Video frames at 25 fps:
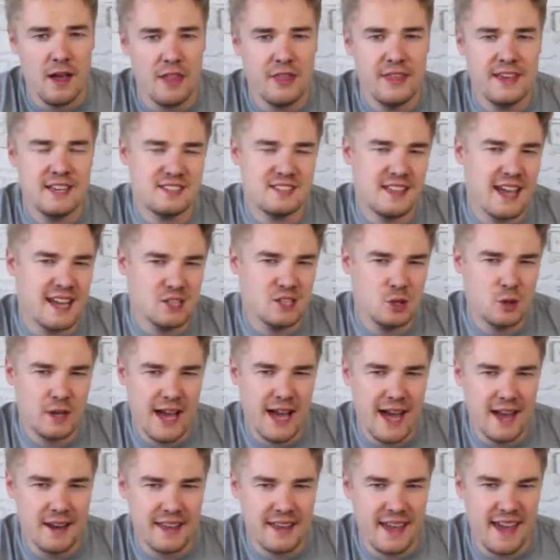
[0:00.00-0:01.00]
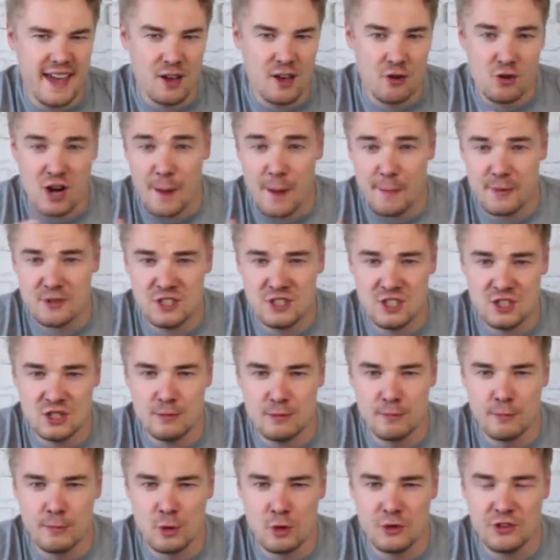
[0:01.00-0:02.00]
These days you can get Cry
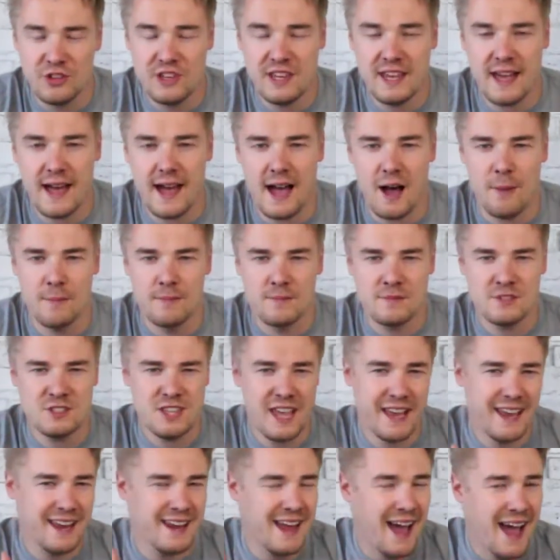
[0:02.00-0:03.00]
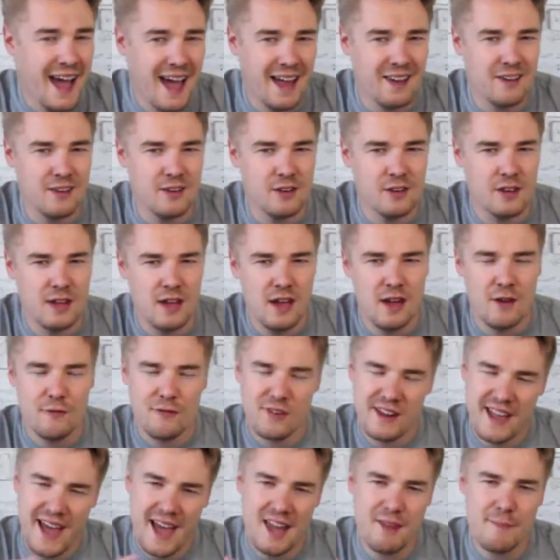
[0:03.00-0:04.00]
Precision multicam second hand
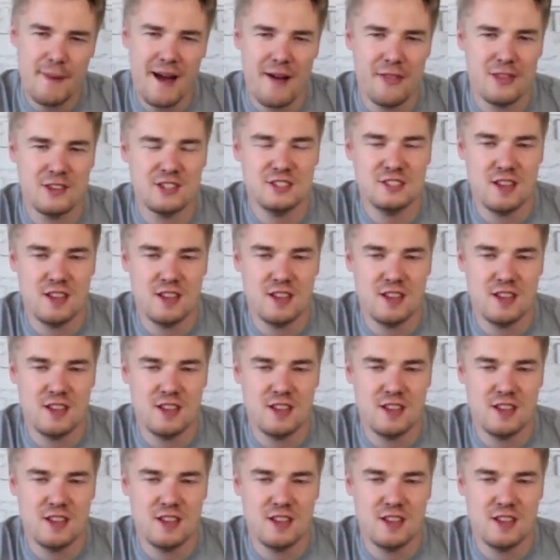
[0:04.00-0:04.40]
kind of about the